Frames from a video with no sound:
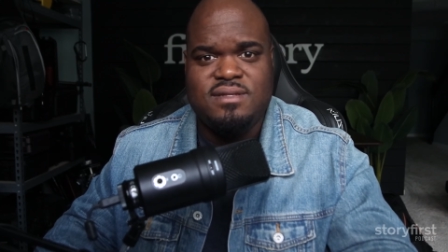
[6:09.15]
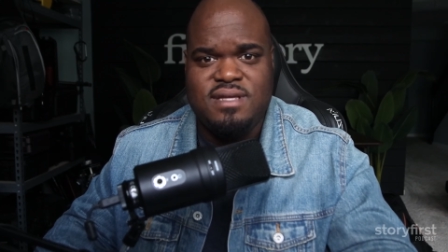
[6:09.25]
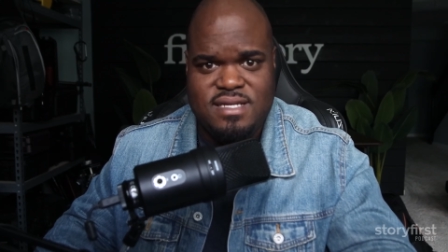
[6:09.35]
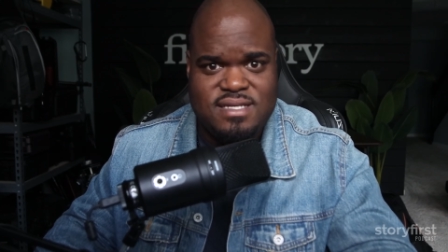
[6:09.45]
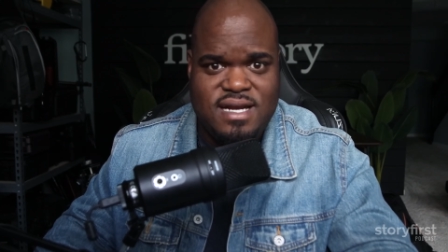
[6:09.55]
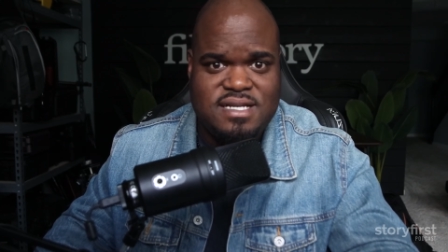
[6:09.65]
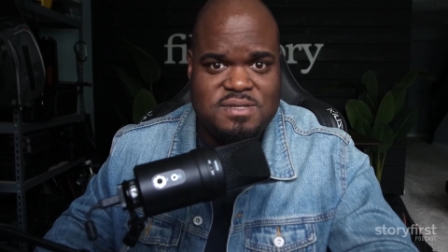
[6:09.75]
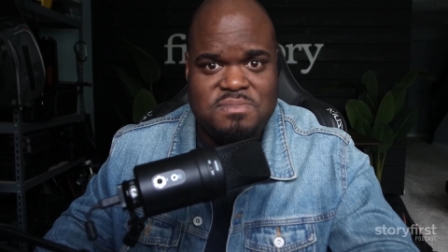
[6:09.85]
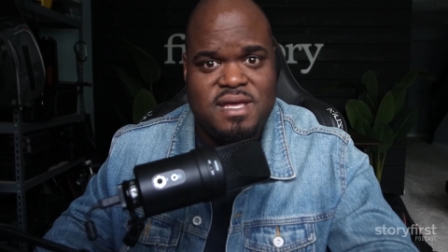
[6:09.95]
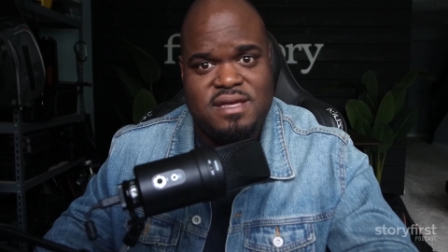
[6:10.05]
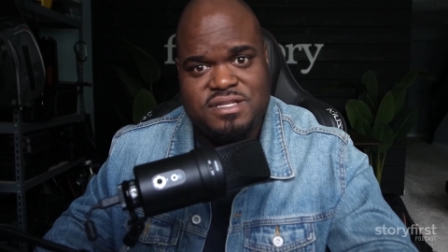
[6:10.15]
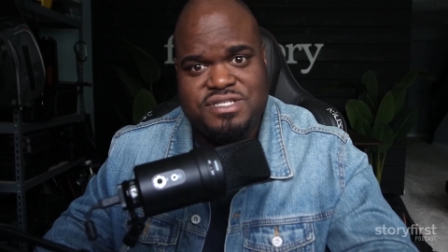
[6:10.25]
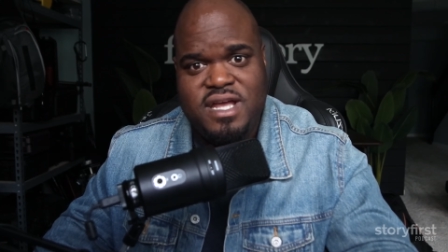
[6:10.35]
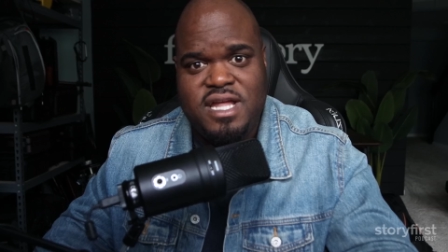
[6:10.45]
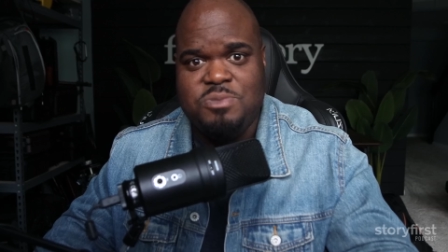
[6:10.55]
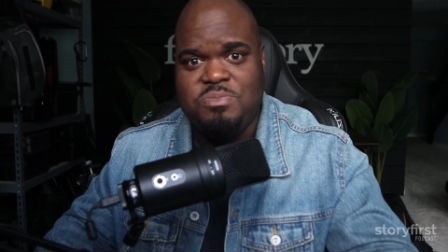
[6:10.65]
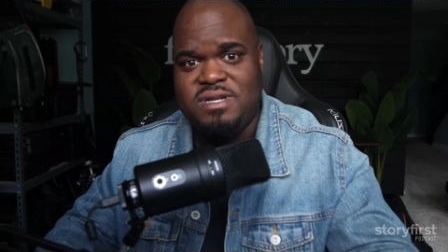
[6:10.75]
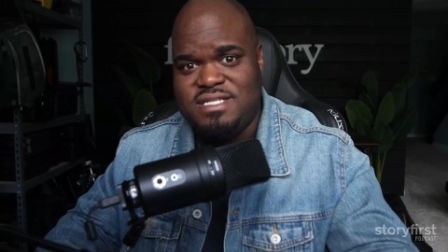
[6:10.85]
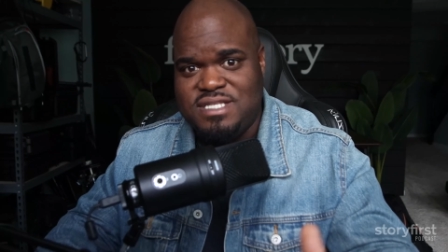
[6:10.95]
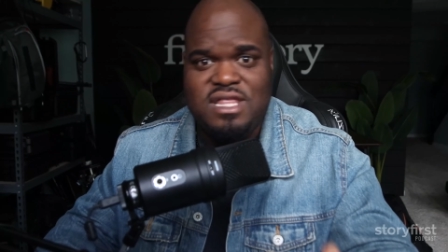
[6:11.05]
They decided to make a change, but
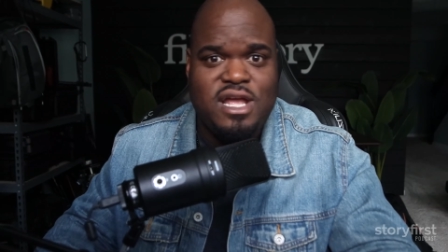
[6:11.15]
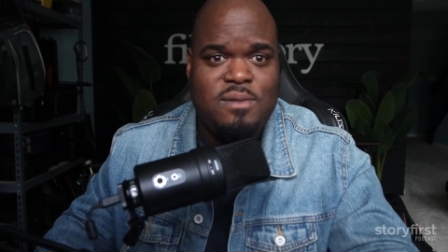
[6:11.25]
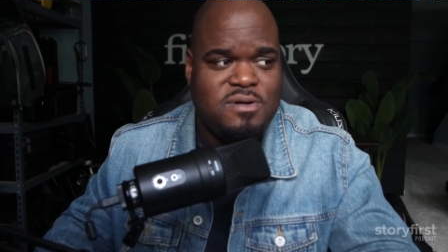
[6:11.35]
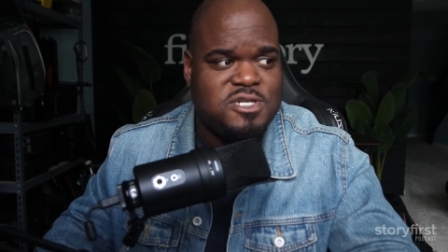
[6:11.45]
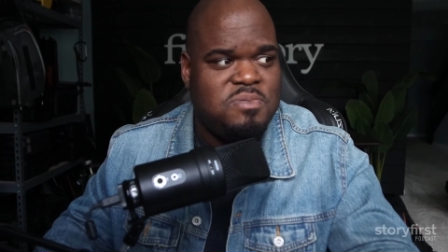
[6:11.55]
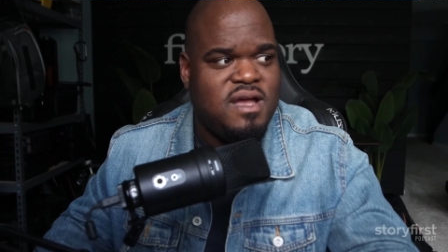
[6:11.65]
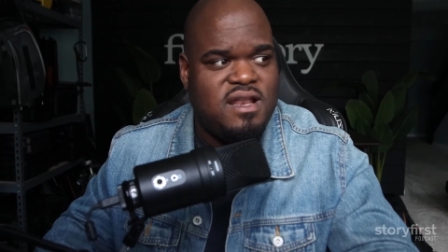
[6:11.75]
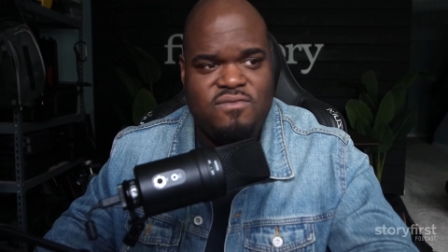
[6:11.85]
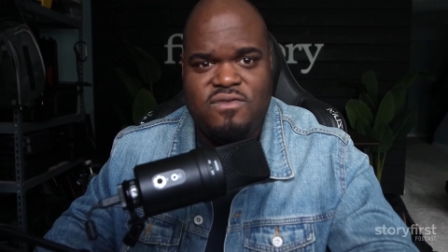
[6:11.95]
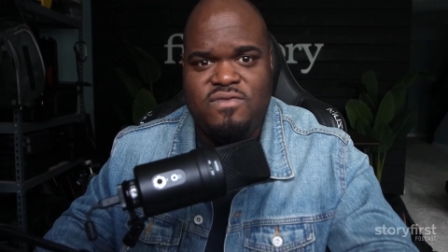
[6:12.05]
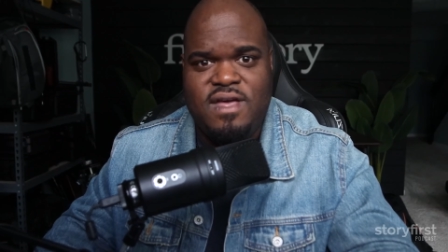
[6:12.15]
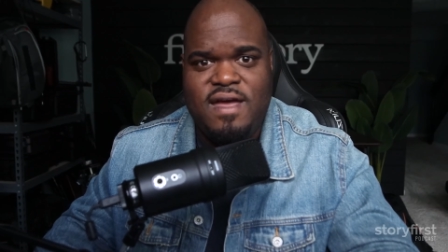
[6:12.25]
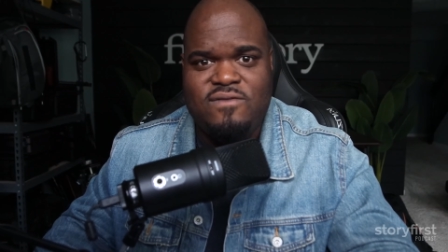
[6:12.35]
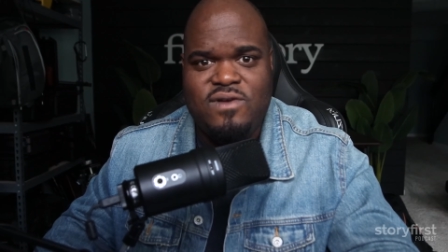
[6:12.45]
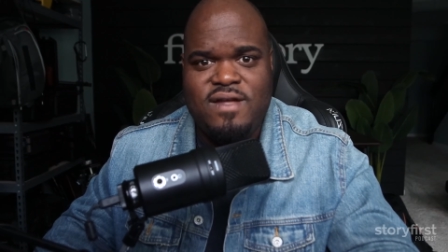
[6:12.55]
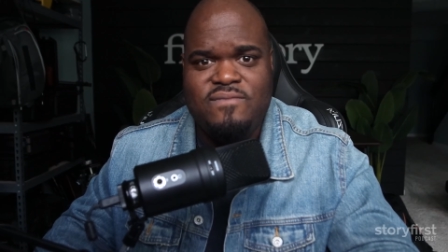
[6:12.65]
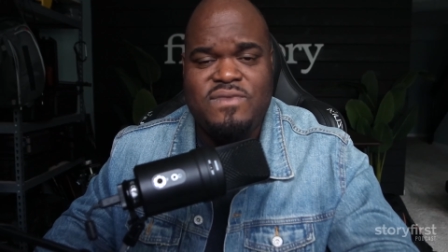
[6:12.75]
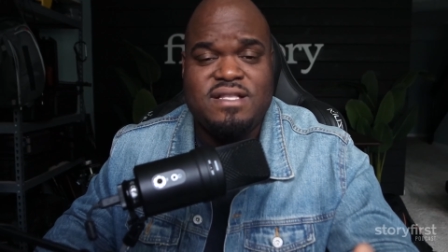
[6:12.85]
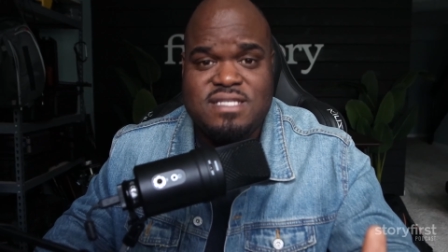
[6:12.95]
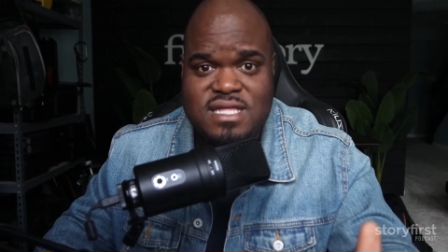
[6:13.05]
it's their perspective of that, right?
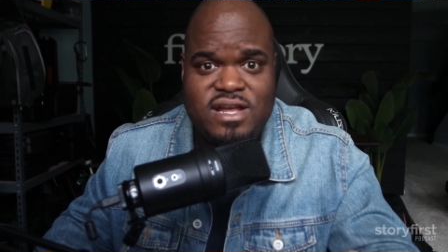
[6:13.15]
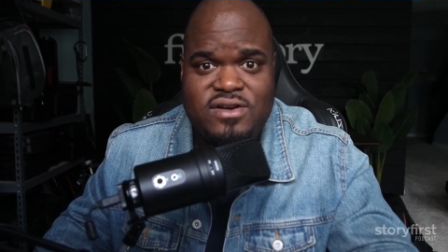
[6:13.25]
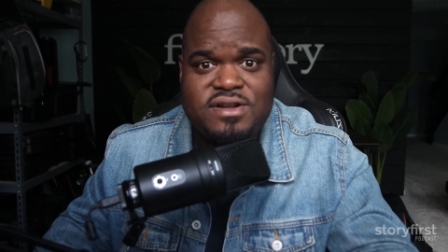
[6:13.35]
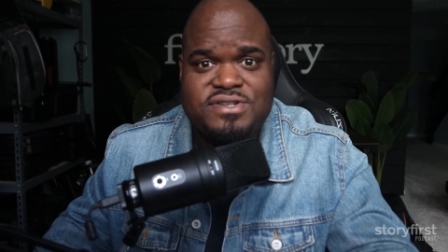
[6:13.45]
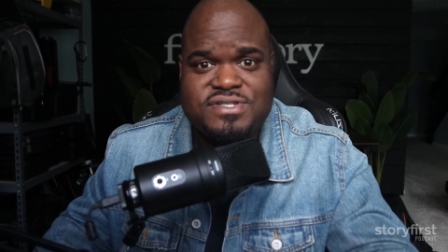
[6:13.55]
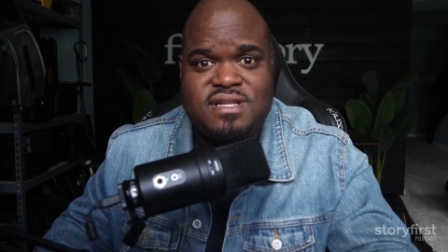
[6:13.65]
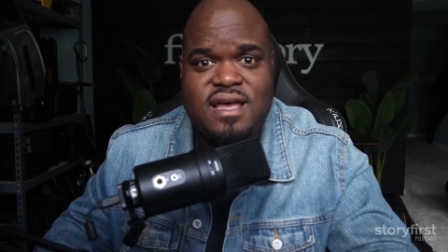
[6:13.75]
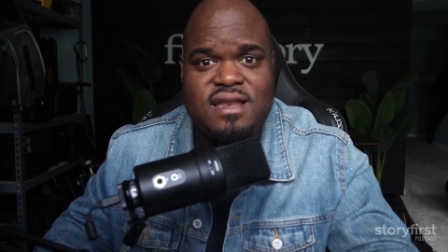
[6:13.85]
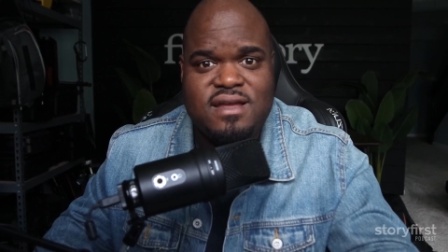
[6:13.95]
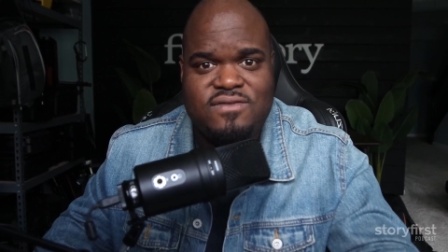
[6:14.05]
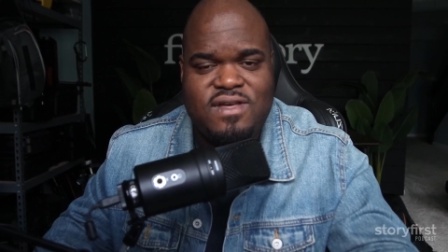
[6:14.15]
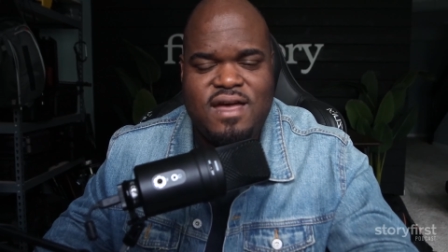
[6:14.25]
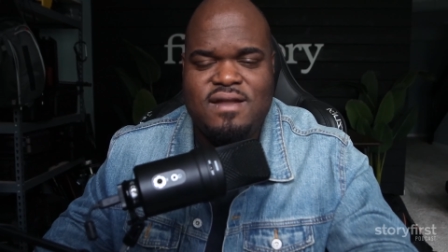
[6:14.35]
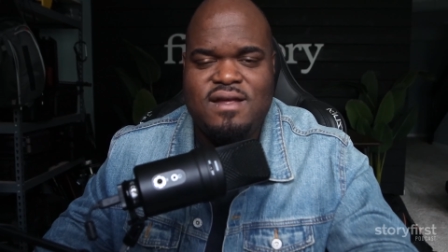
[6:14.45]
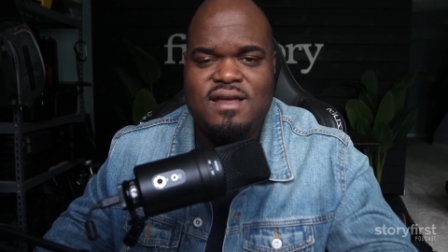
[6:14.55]
It's their understanding of that.